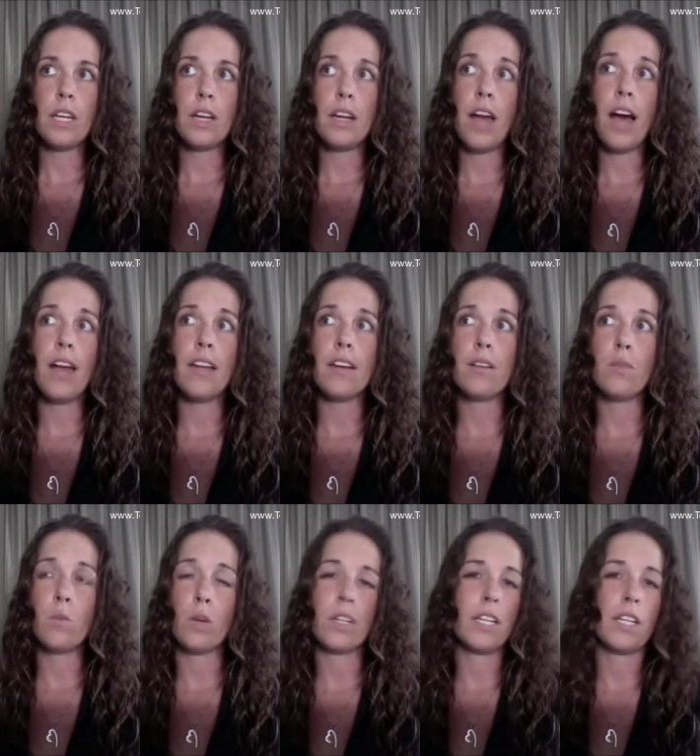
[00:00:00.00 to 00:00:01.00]
not
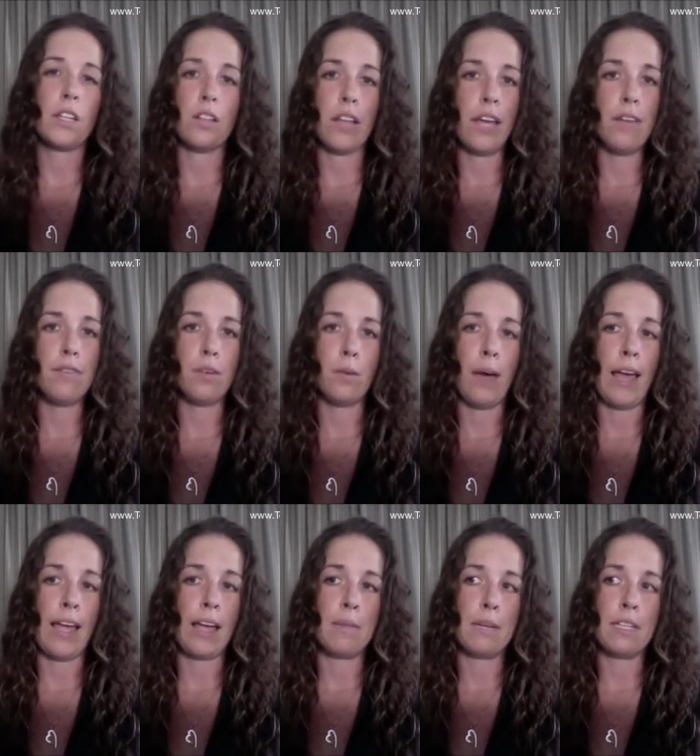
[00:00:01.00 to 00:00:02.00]
working your life
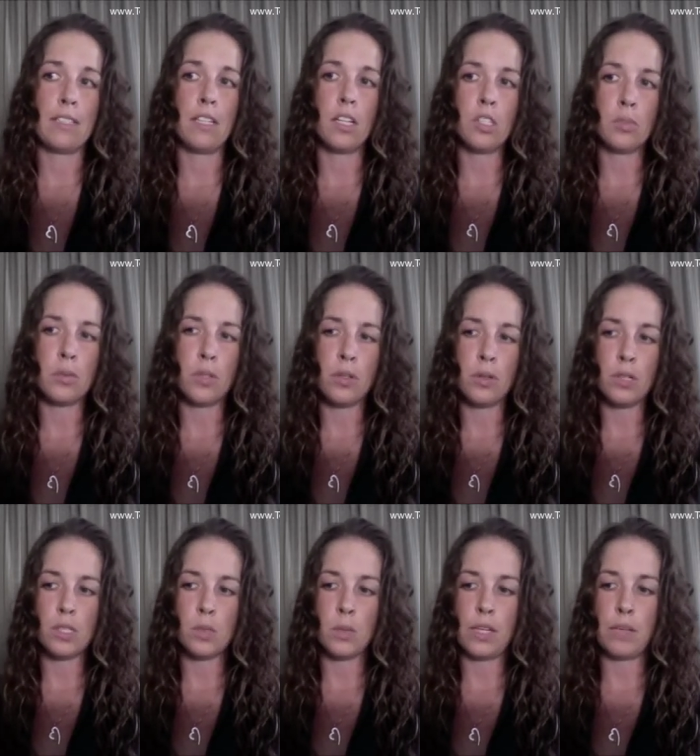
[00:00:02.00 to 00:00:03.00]
away. I mean, as
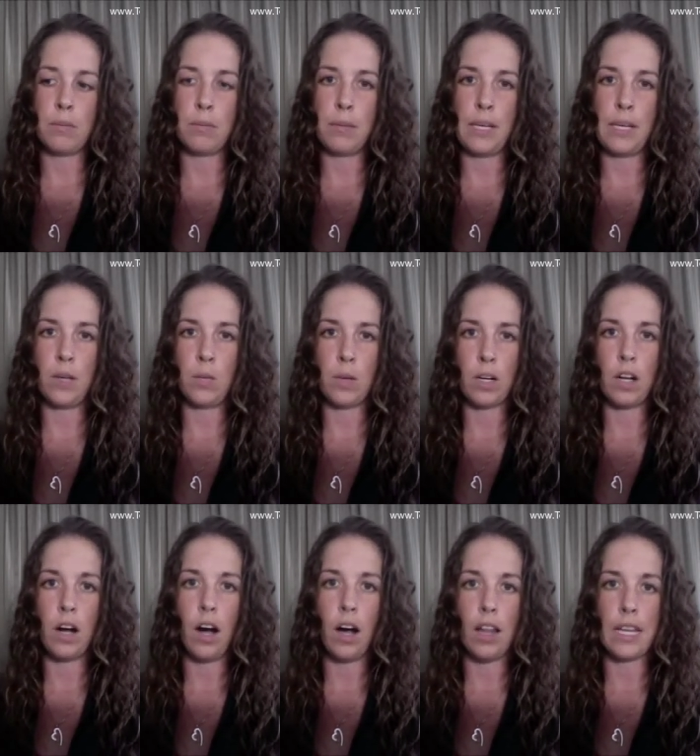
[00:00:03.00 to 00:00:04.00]
entrepreneurs, we can be
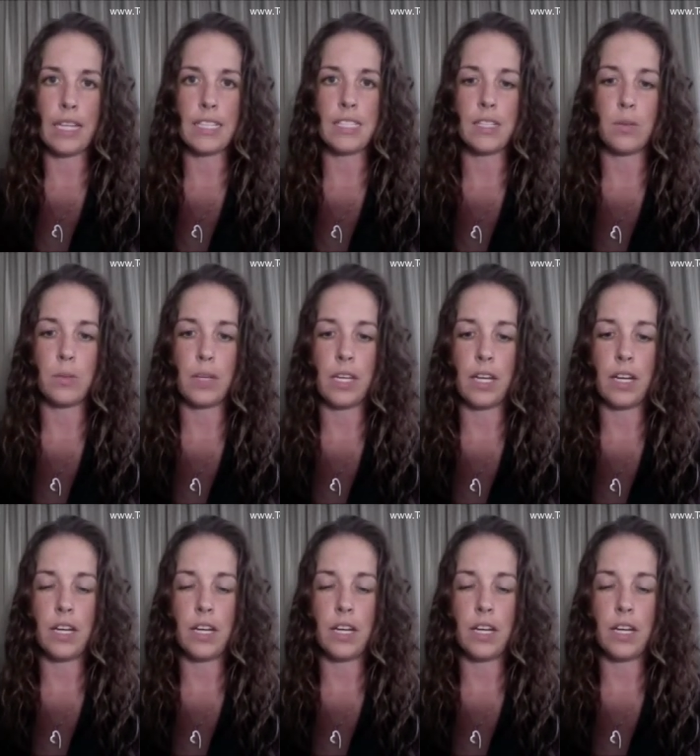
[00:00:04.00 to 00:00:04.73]
workaholics, and we